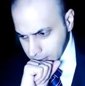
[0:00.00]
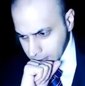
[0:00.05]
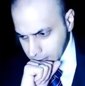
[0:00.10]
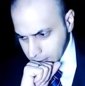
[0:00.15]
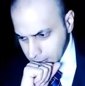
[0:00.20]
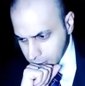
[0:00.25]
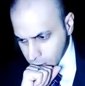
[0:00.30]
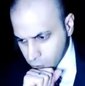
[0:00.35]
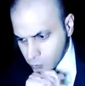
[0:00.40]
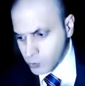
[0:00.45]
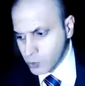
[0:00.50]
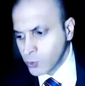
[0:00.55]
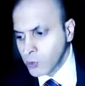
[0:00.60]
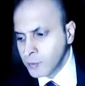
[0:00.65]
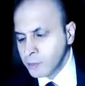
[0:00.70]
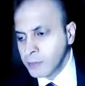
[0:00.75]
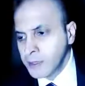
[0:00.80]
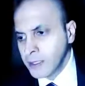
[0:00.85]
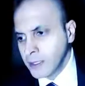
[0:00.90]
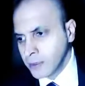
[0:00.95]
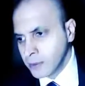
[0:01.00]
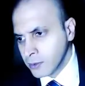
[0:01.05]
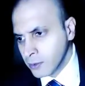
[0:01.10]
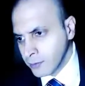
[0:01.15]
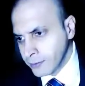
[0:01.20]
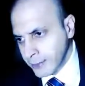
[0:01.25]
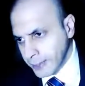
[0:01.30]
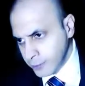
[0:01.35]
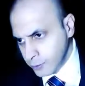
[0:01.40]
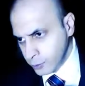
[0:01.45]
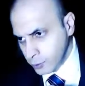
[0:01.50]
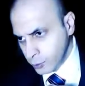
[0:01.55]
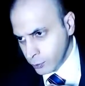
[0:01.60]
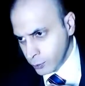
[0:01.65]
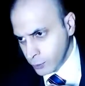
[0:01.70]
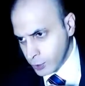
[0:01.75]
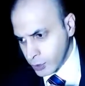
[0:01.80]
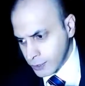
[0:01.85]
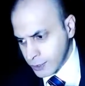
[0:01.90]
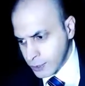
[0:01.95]
So don't be under that
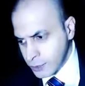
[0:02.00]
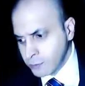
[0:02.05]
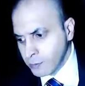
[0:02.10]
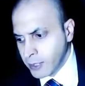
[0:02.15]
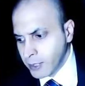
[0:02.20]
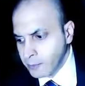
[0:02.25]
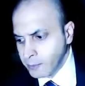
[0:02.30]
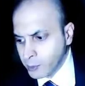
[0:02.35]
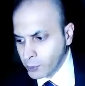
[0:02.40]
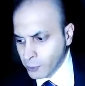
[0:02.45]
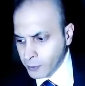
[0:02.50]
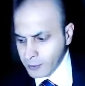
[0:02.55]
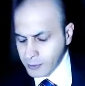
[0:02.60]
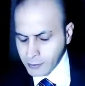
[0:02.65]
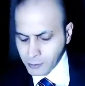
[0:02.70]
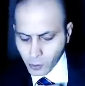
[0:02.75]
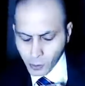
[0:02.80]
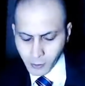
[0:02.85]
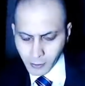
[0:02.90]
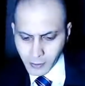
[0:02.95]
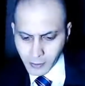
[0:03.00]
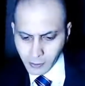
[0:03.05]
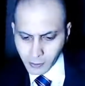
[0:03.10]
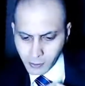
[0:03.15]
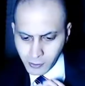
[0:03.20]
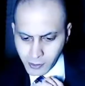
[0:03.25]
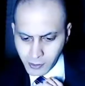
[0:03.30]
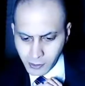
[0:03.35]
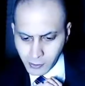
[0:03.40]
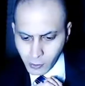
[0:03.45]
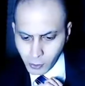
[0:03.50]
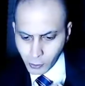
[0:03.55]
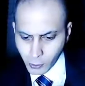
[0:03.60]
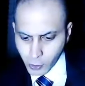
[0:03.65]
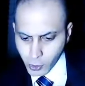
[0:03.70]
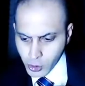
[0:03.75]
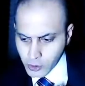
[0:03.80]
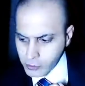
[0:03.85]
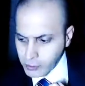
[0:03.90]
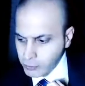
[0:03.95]
delusion is my point. Don't be under the
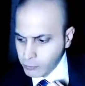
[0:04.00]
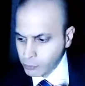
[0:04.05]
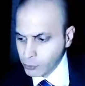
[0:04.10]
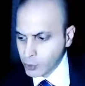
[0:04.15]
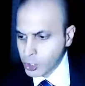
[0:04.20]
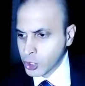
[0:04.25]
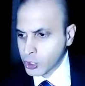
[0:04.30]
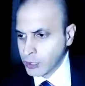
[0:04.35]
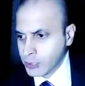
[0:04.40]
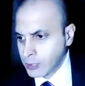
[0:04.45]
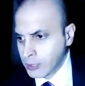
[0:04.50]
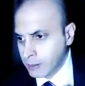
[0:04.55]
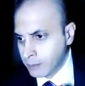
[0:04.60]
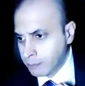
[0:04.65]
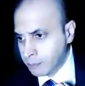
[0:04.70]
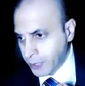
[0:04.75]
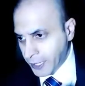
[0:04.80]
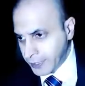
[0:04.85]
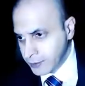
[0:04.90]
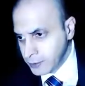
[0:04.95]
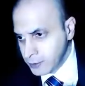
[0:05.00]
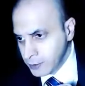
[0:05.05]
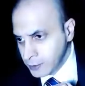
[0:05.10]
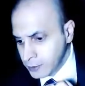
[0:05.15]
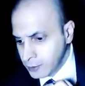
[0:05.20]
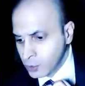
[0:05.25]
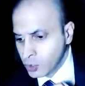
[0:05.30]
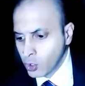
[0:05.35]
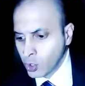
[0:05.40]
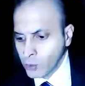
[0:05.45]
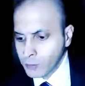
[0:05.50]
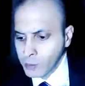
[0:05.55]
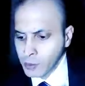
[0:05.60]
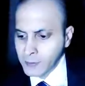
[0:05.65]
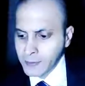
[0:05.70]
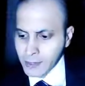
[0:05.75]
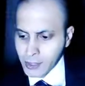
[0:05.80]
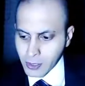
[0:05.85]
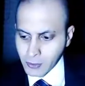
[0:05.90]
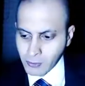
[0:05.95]
delusion that Russia abandoned
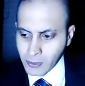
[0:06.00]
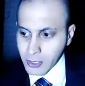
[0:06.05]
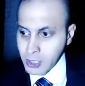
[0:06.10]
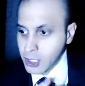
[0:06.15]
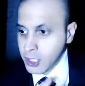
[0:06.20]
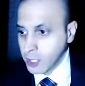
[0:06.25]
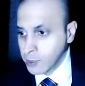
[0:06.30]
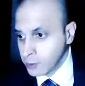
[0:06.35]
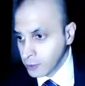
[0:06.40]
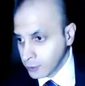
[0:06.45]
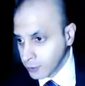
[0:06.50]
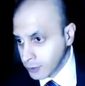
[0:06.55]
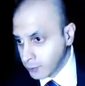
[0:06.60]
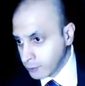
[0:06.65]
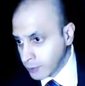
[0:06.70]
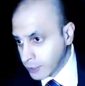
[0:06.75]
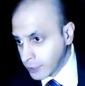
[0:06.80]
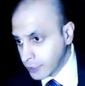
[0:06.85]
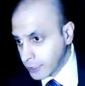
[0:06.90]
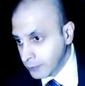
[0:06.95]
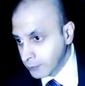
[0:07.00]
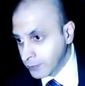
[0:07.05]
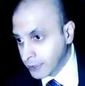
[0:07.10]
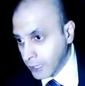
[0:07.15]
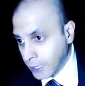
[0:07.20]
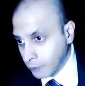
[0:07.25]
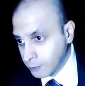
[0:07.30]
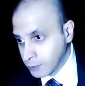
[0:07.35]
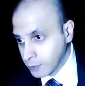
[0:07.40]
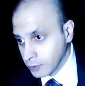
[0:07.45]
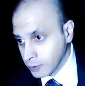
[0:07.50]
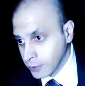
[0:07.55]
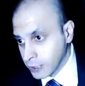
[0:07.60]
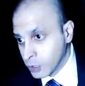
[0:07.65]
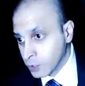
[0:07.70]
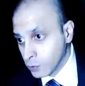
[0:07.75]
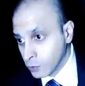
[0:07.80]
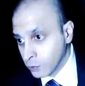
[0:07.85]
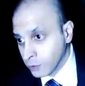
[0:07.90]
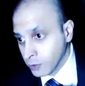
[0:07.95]
communism and suddenly became
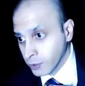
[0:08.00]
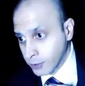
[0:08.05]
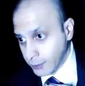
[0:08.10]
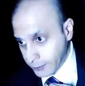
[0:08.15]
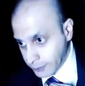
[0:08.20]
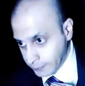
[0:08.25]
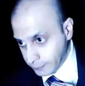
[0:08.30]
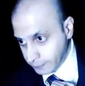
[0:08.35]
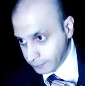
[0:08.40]
capitalist overnight.